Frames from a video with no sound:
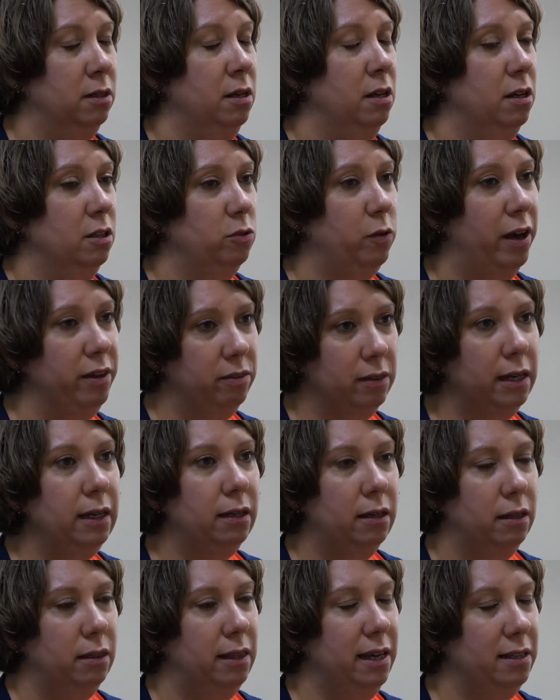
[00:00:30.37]
So I
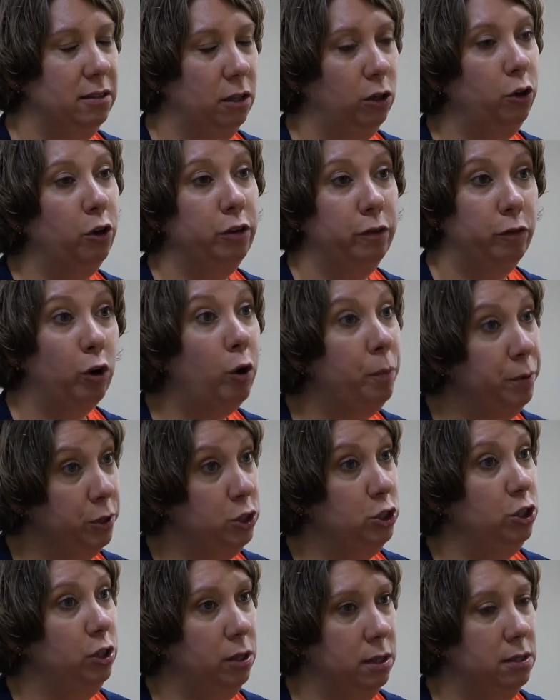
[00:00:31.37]
think there's a lot of
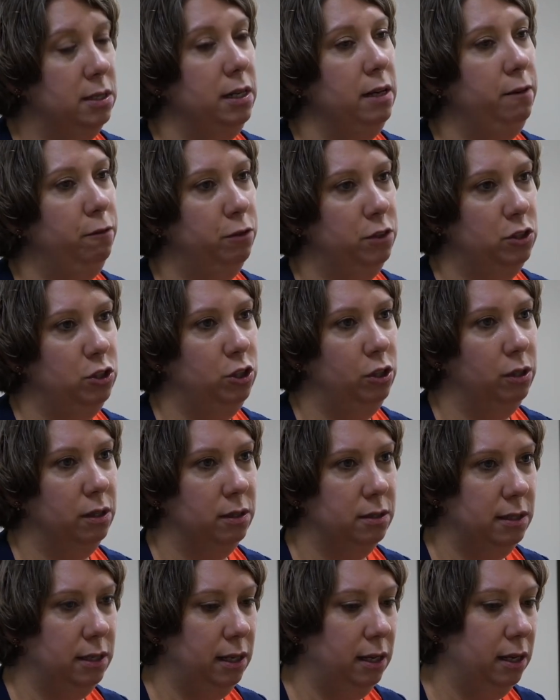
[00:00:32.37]
opportunity for students
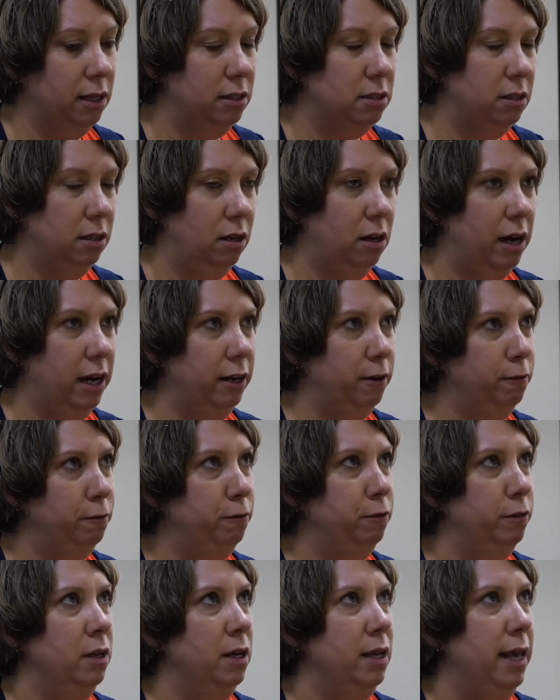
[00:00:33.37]
here to kind of
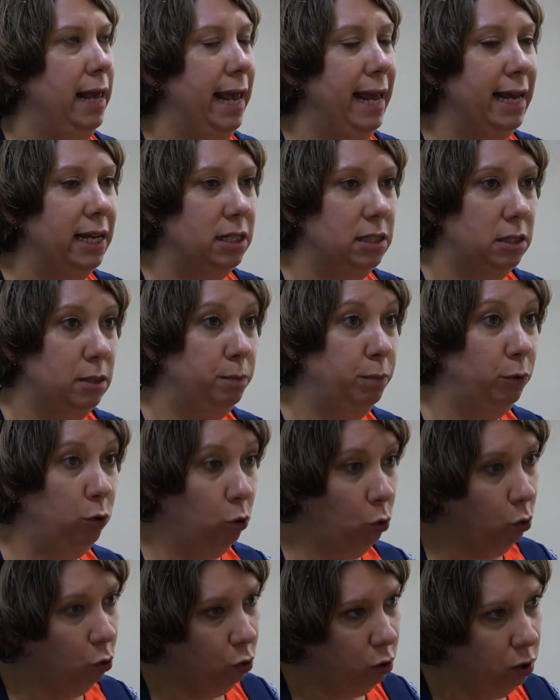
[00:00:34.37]

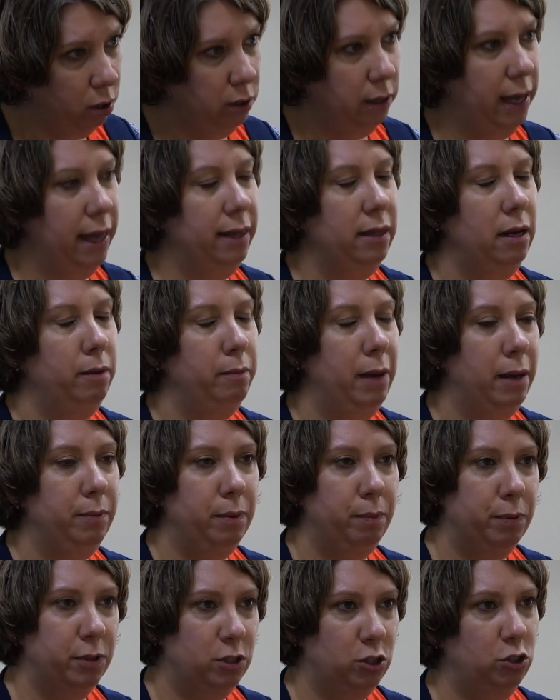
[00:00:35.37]
explore and then maybe
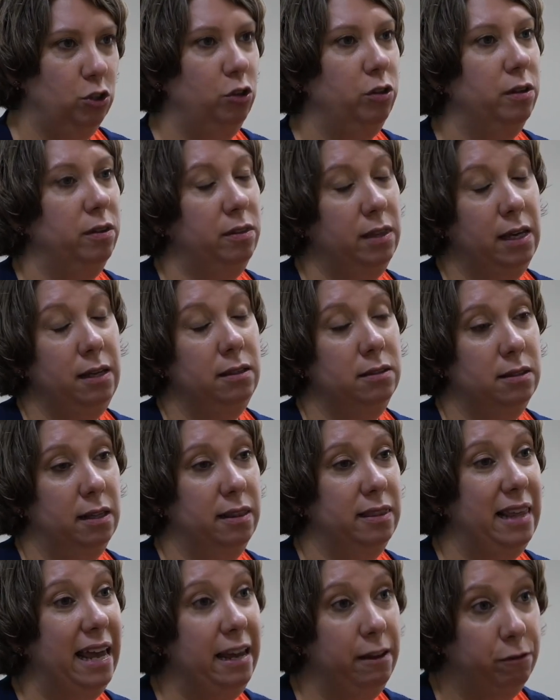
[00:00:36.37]
pursue the things that
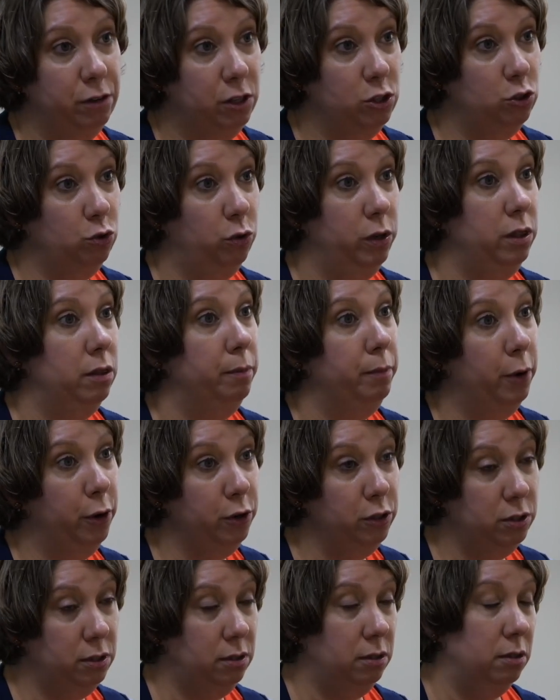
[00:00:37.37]
they've enjoyed the
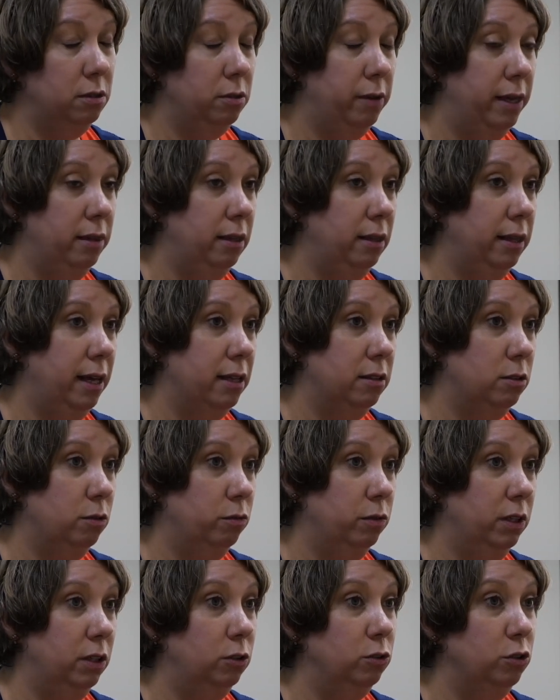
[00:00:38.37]
most. So I think that's a
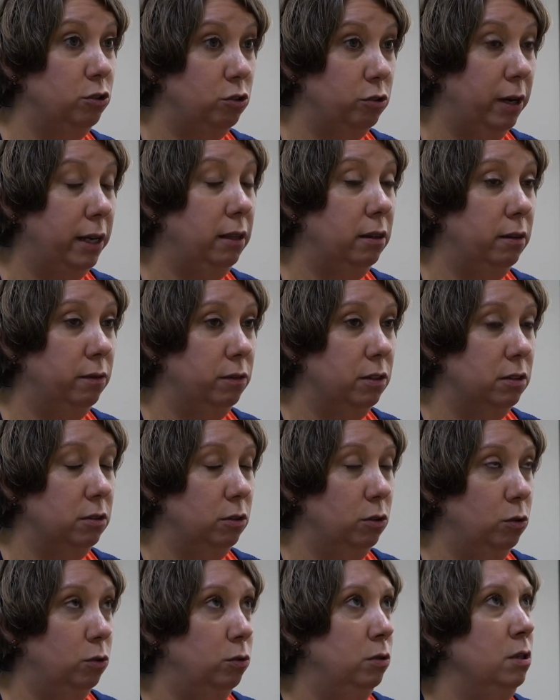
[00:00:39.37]
real strength of the
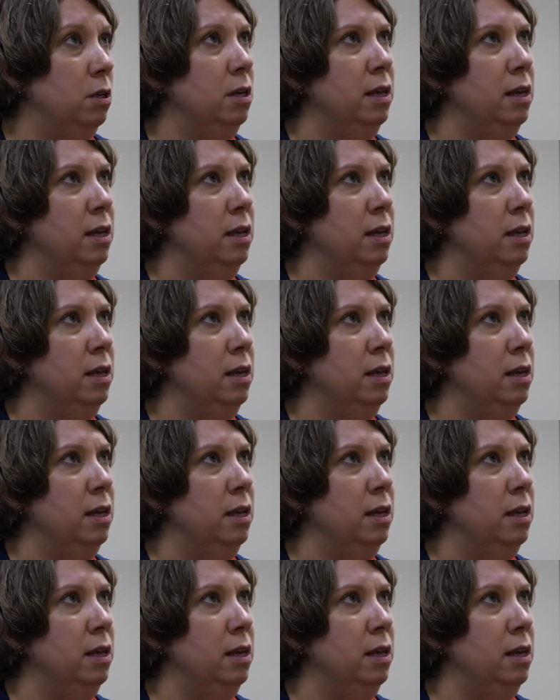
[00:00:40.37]
school.